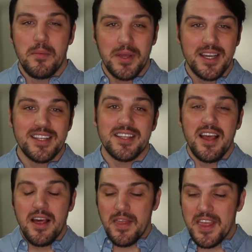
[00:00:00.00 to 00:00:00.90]
because
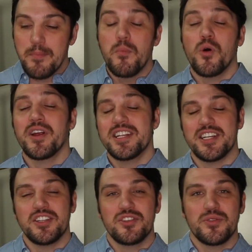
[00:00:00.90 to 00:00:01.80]
the mortgage
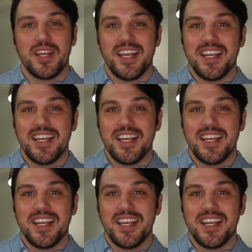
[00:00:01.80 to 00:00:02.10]
industry